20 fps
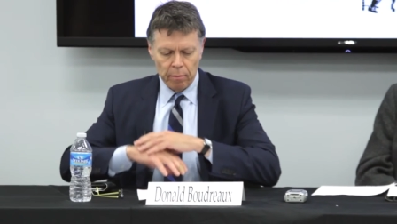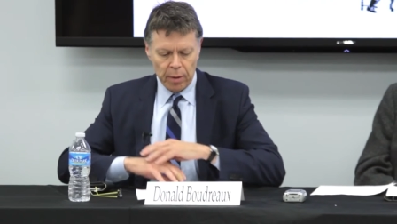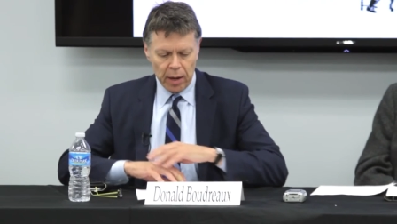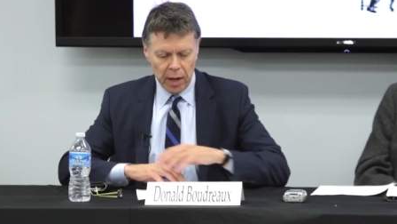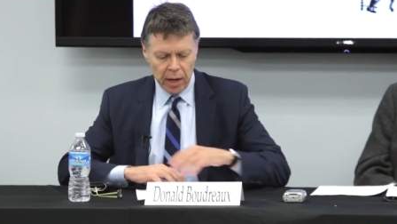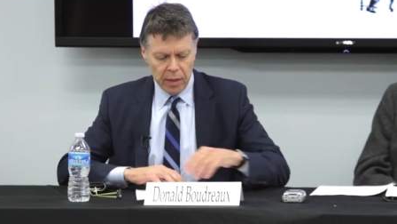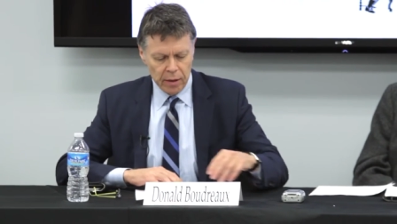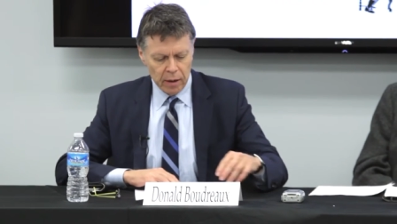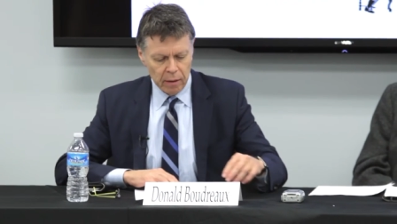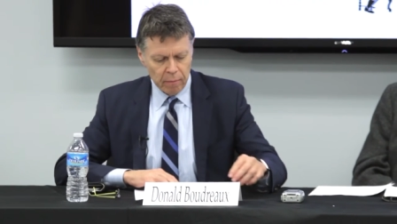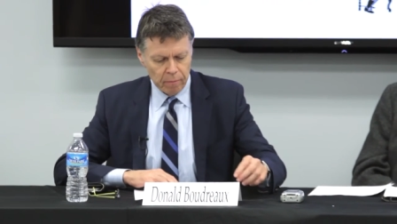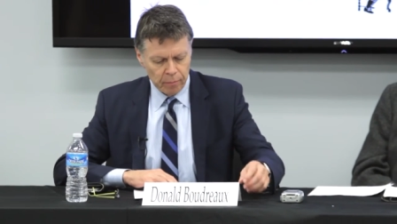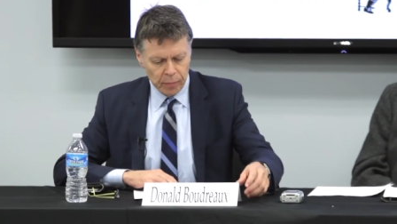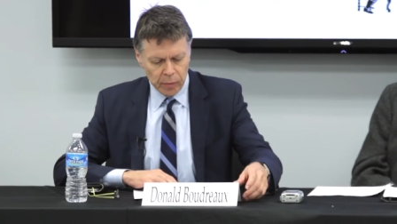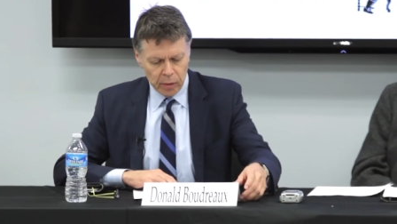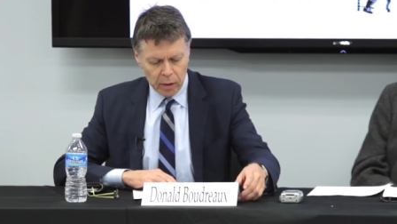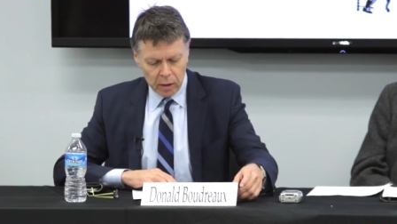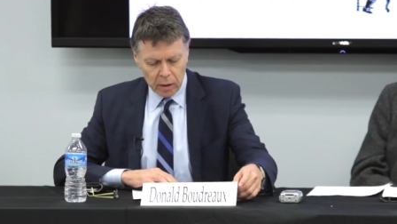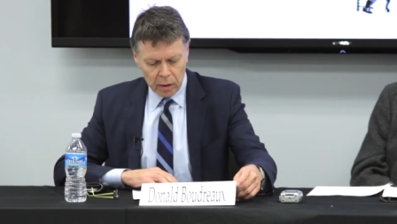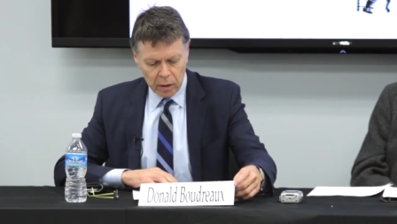by them.
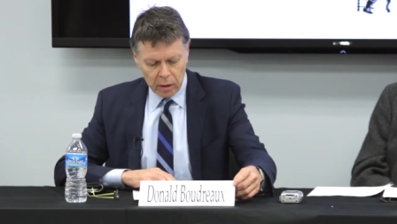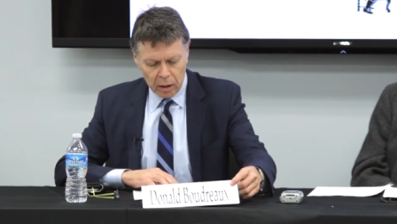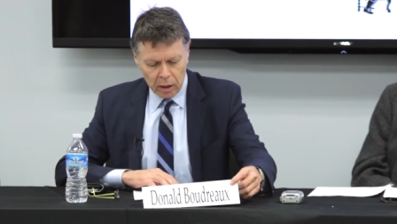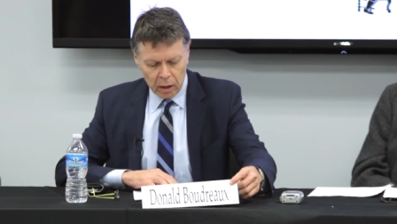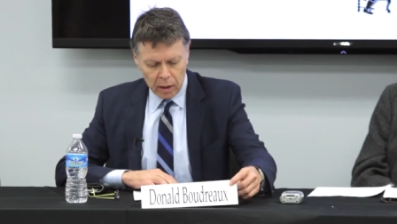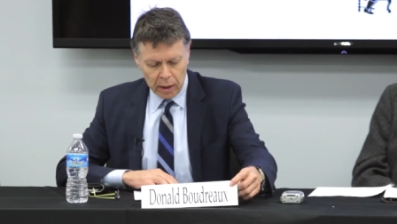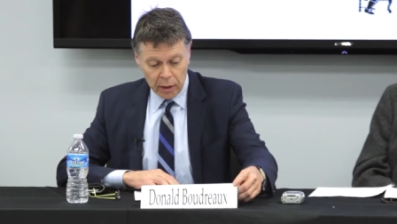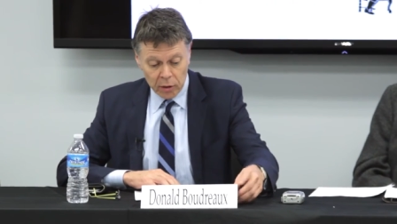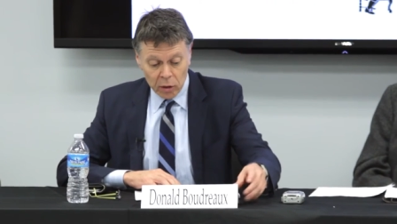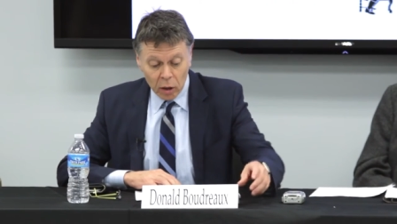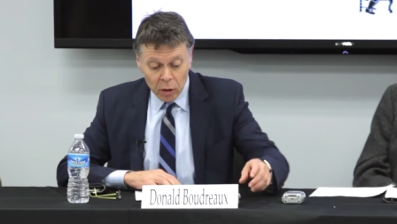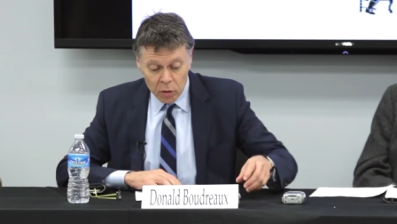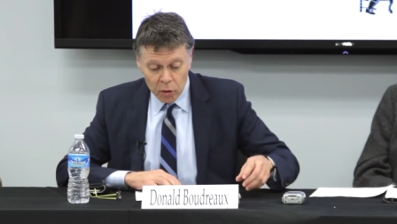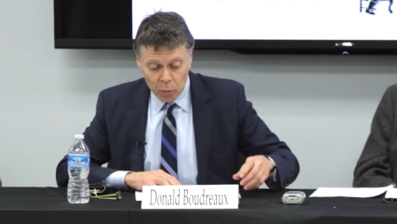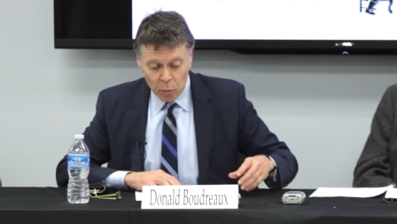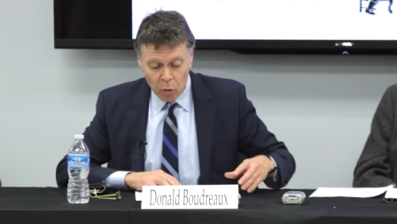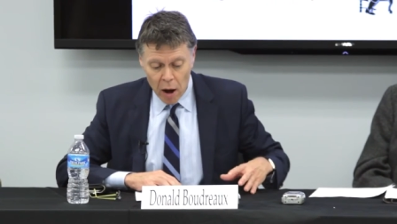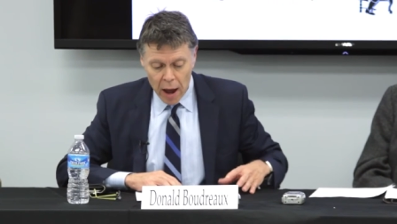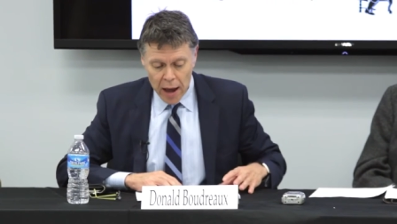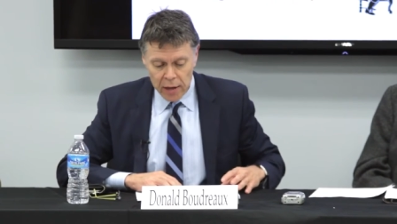Uh, it's
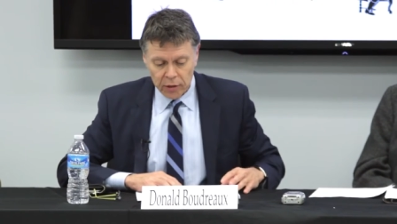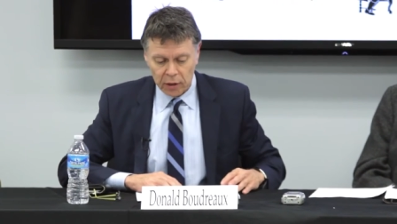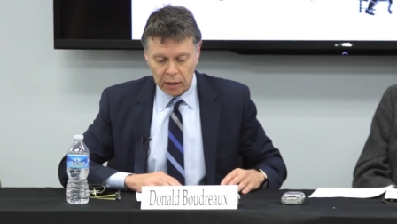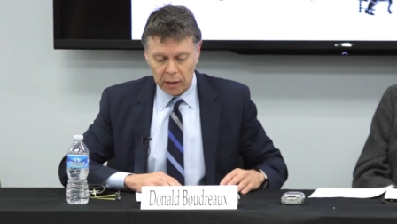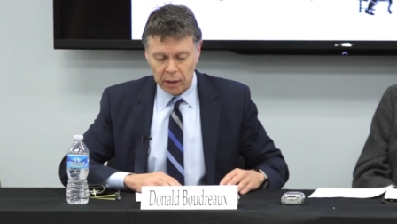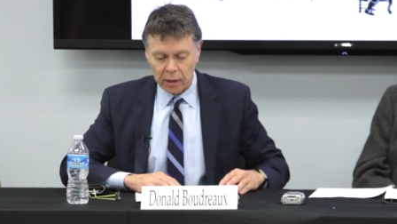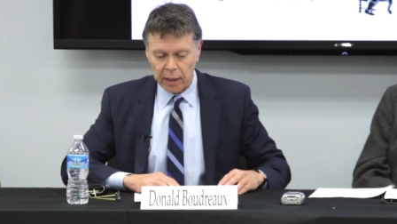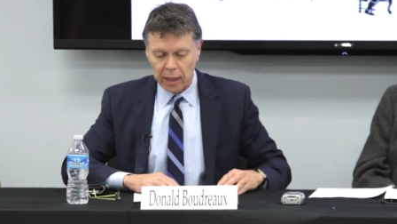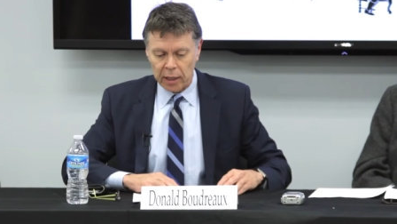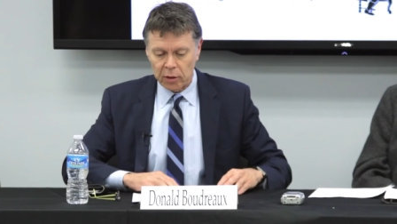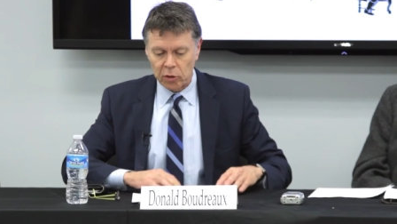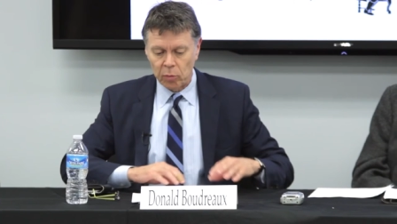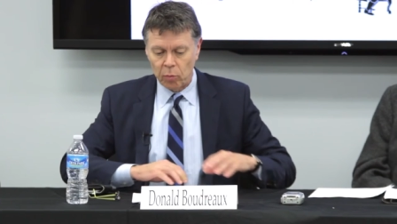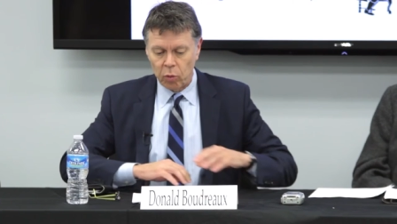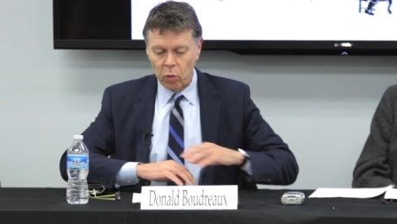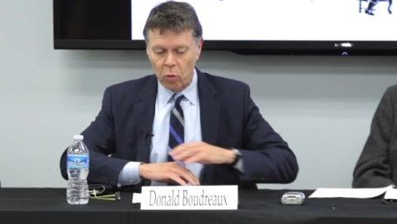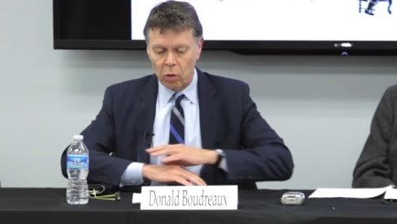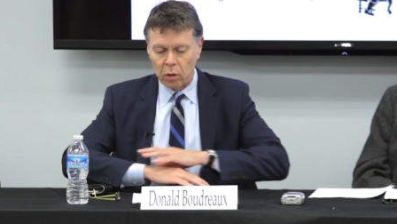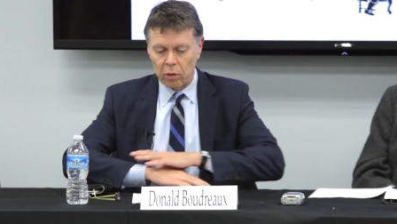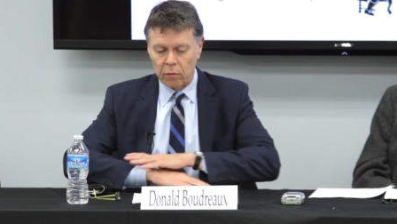unsurprising that
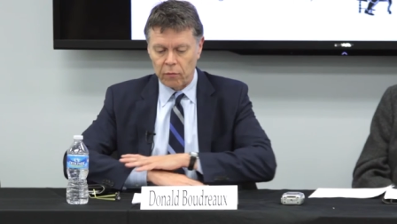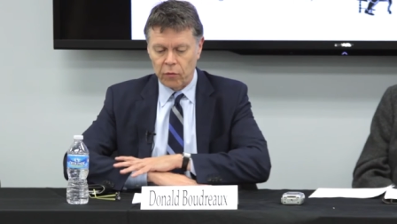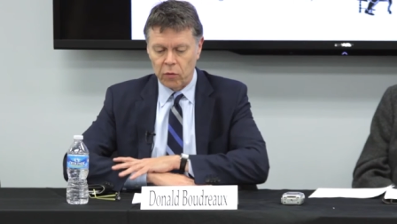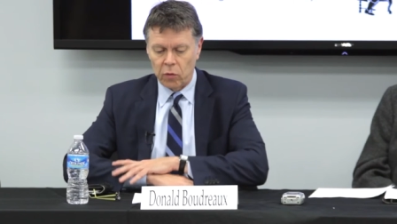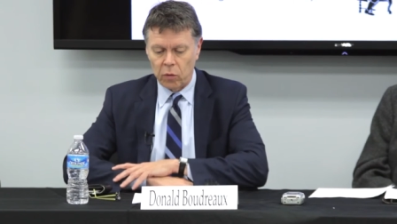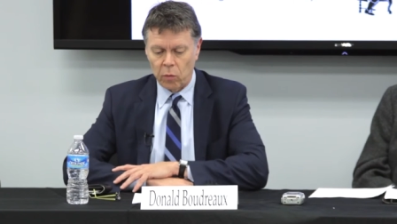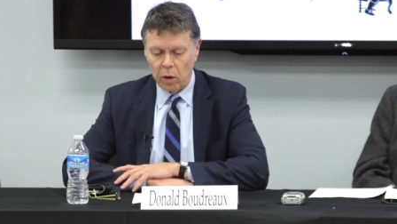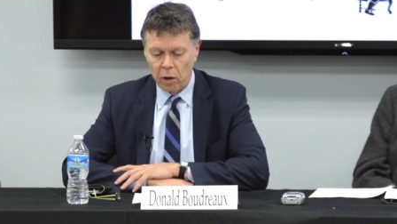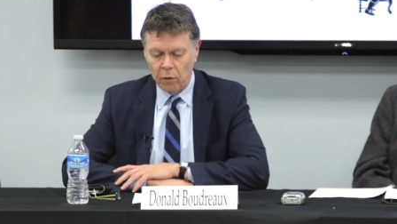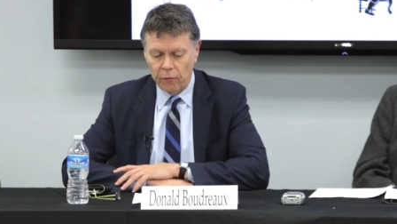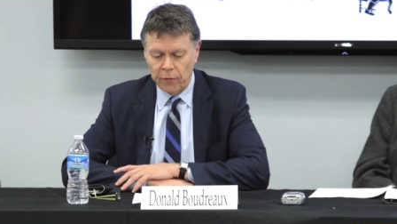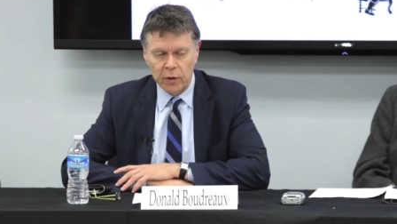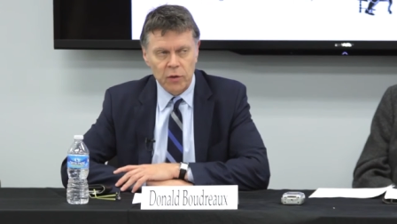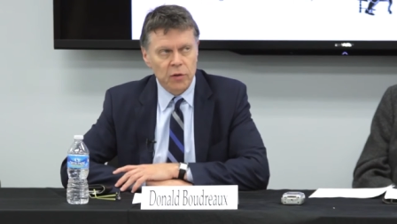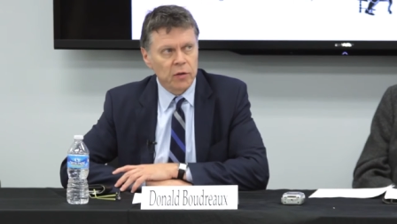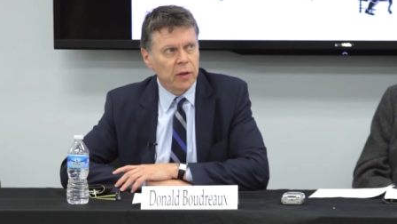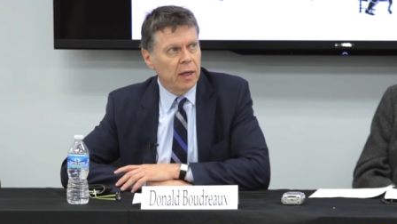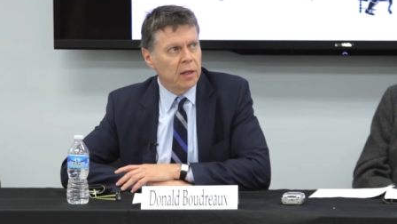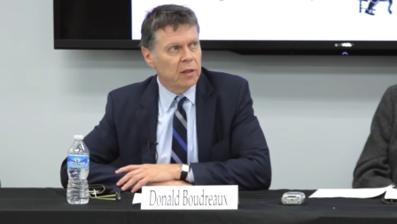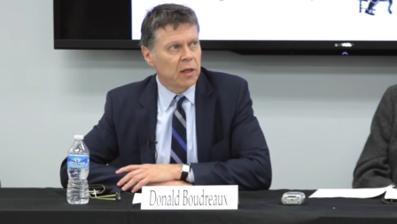support for the welfare
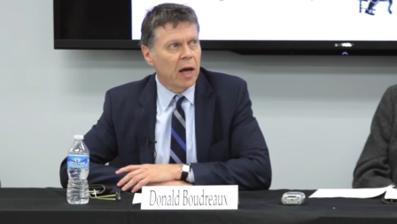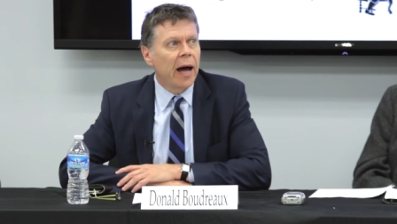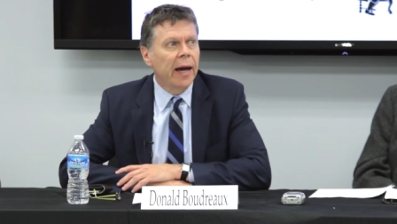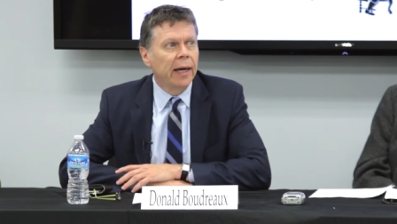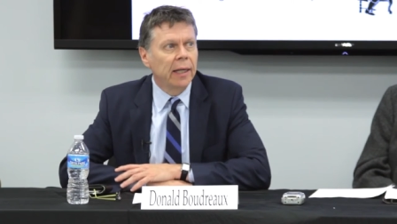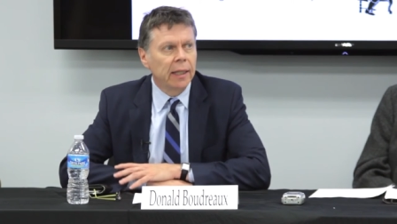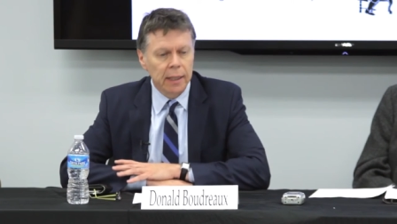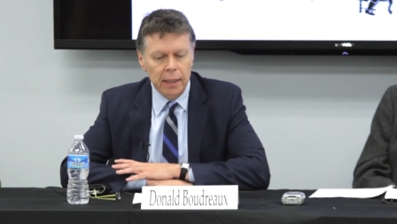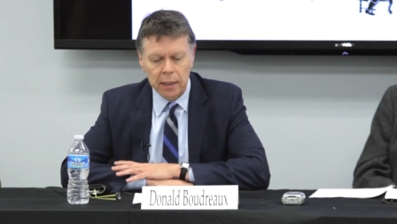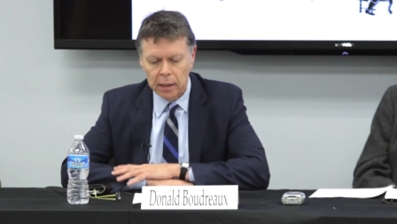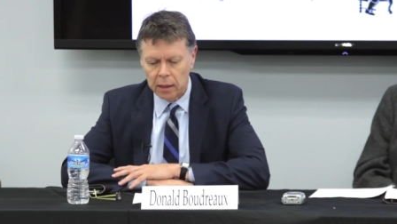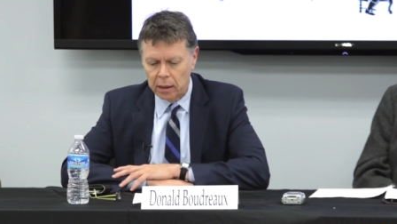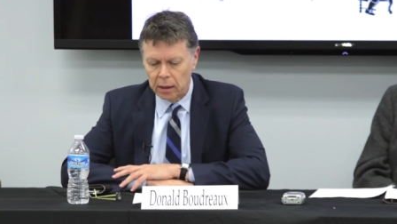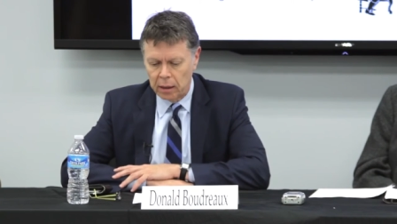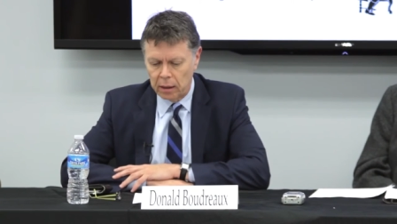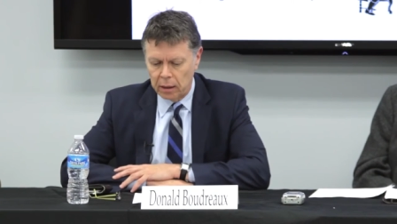state is highly